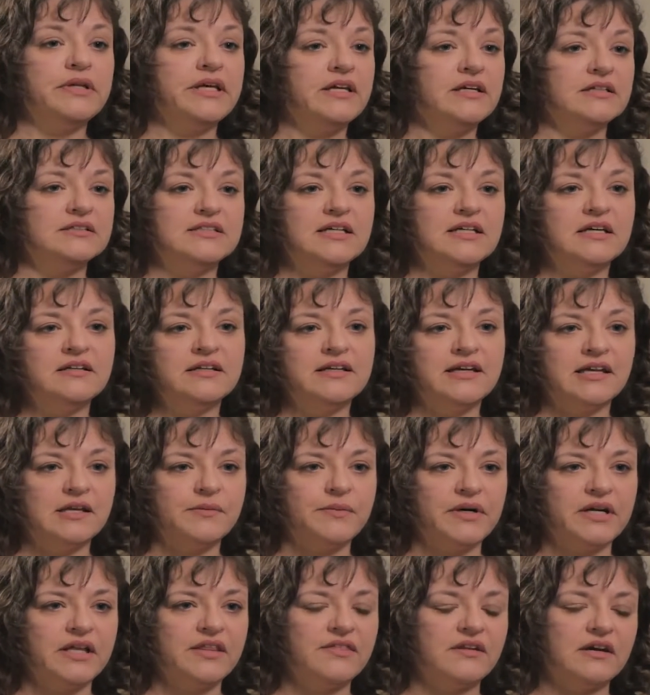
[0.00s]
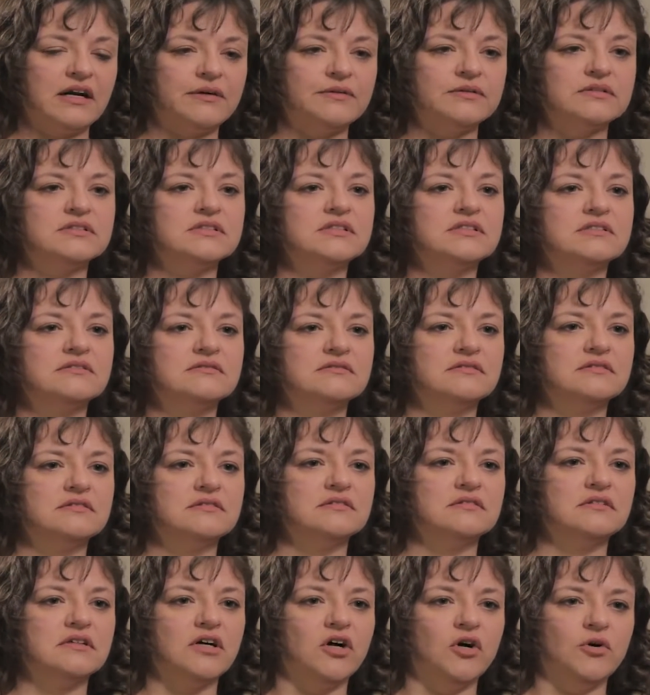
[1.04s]
plan on telling anybody that I was
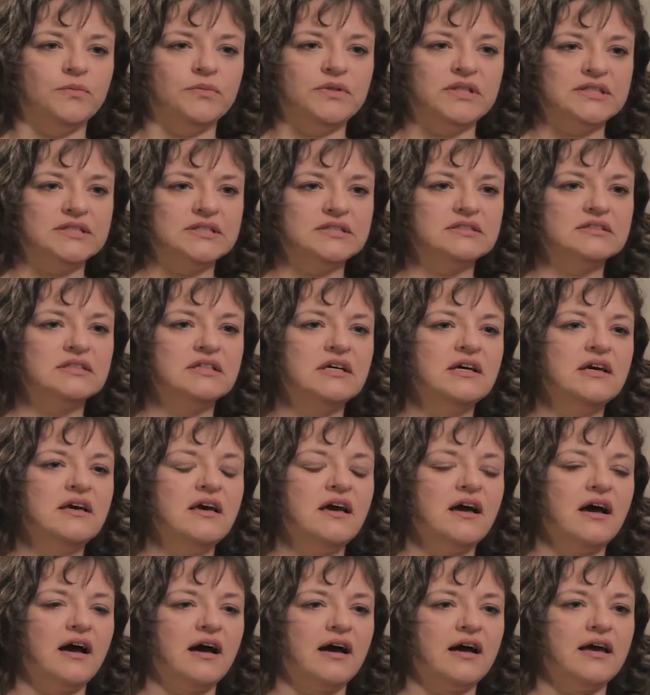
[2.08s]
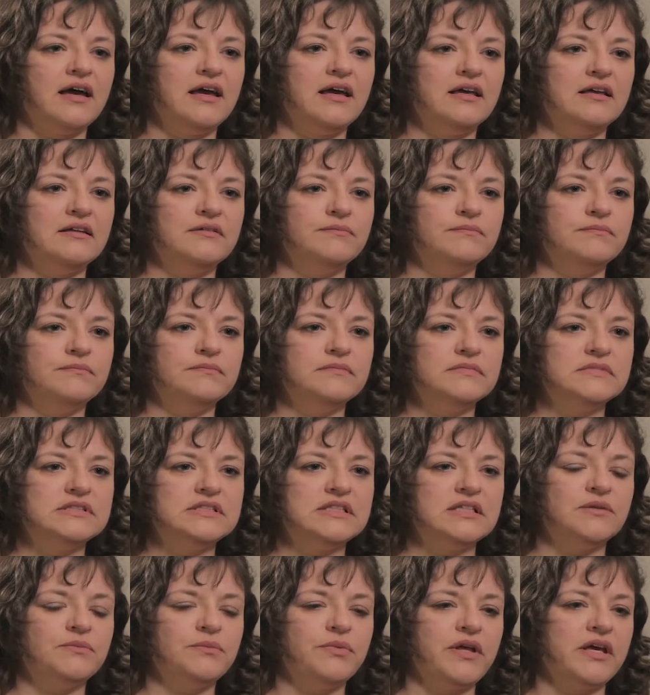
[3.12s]
homeless. I
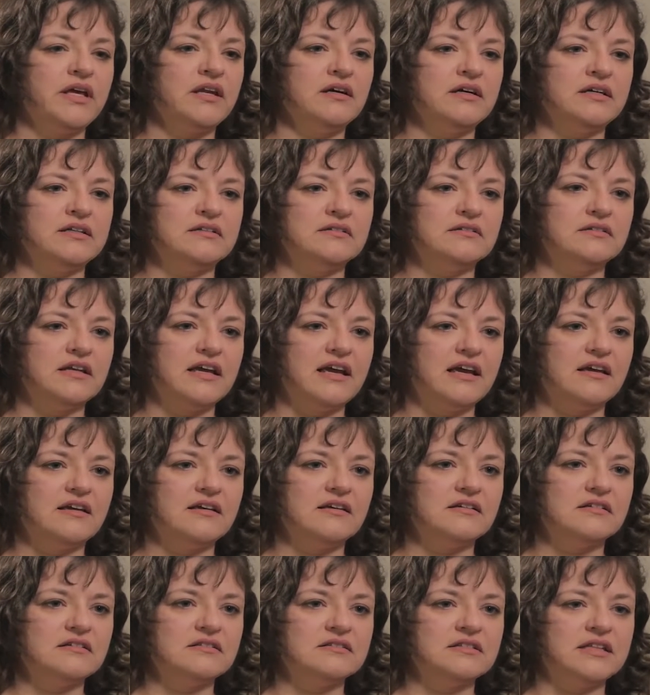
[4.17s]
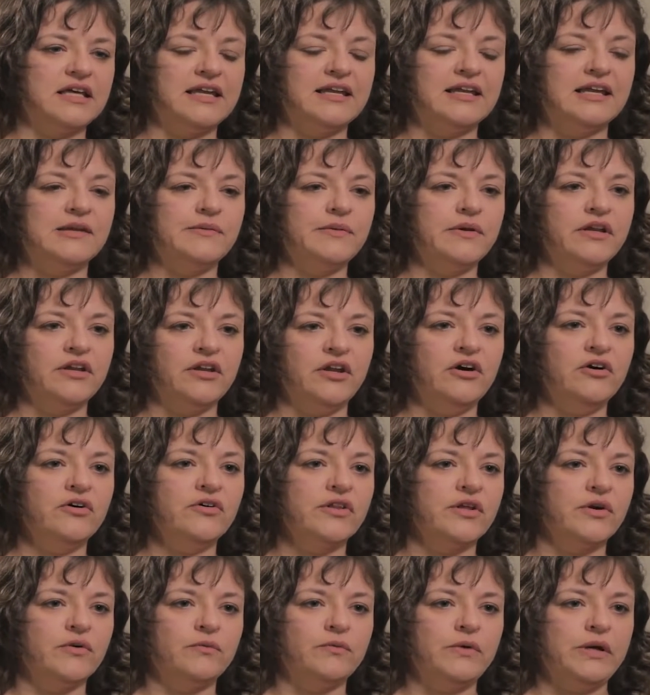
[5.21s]
didn't plan on letting anybody know
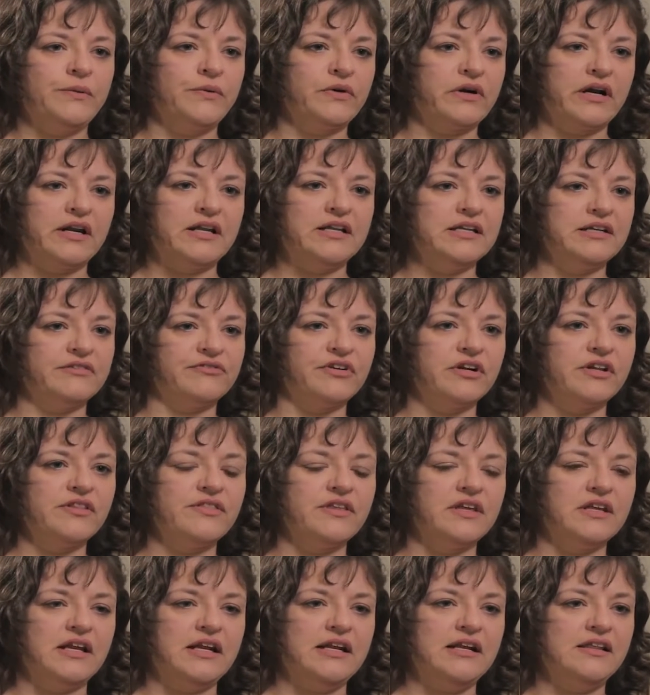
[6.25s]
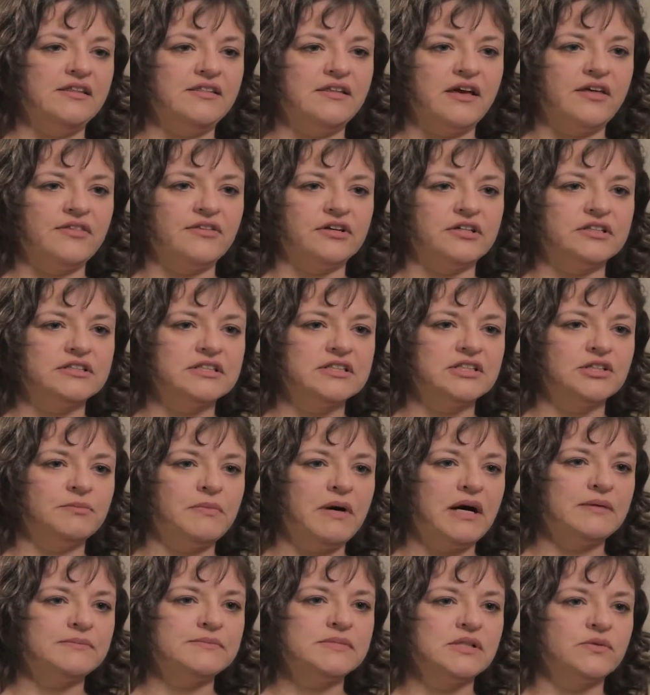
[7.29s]
that we were any different than any of the other single
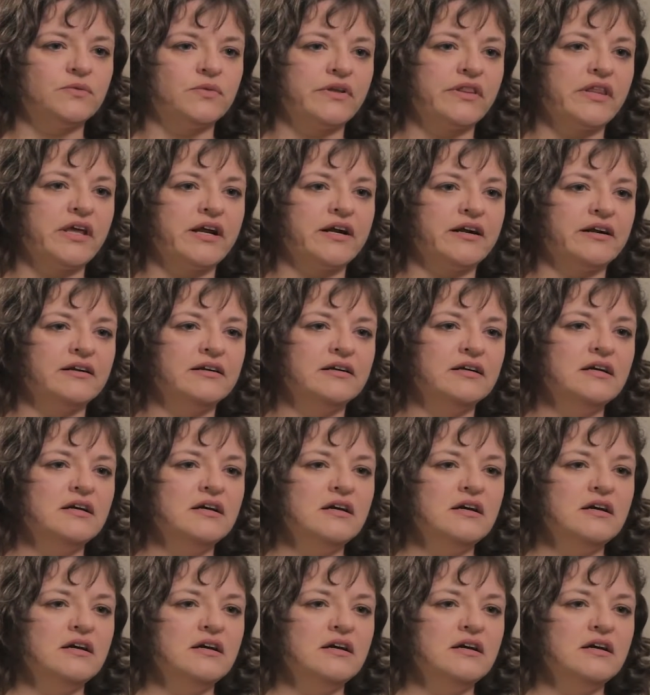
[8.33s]
moms that were there.